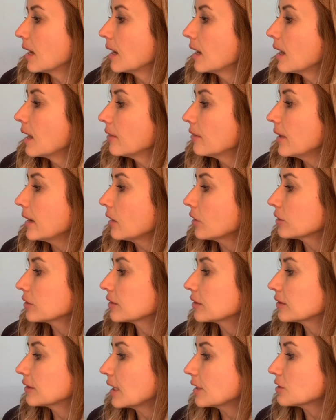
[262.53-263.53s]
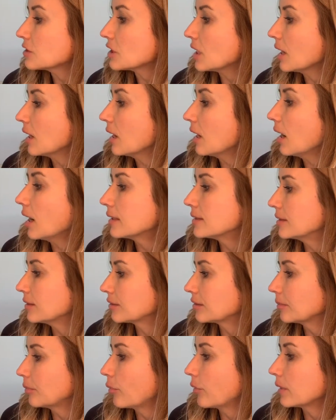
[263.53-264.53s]
They are such a
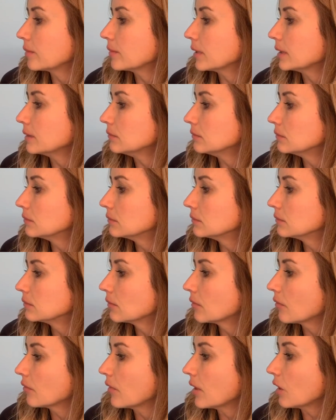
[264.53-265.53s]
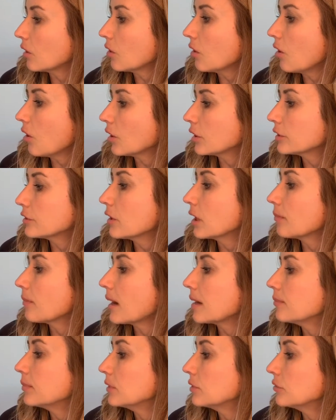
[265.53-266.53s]
disappointment. They are hard on
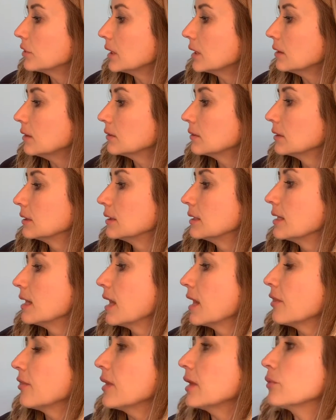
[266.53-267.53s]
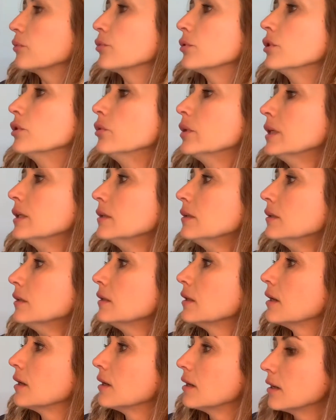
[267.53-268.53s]
my beauty. They ruin
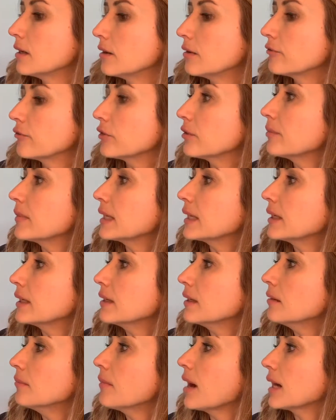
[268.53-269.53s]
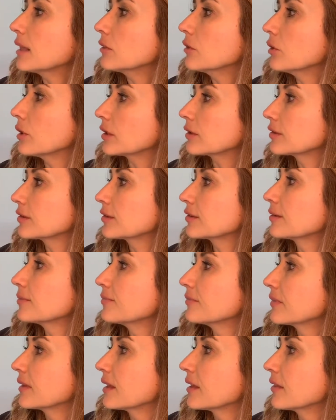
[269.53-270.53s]
for me my looks.
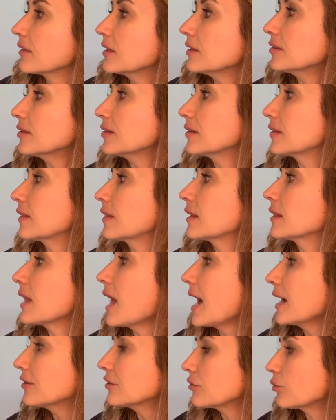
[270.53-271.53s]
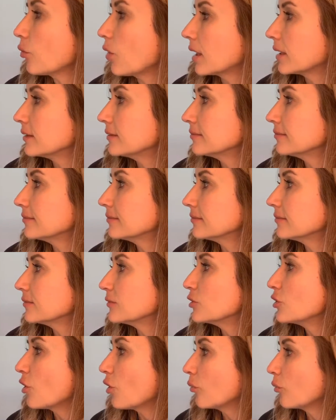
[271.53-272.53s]
This is the last one.
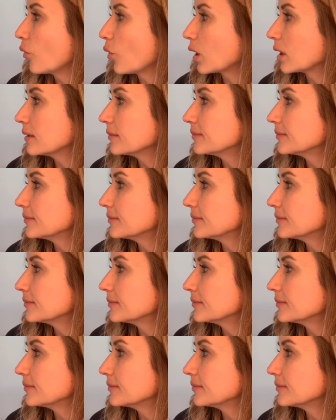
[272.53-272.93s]
No more."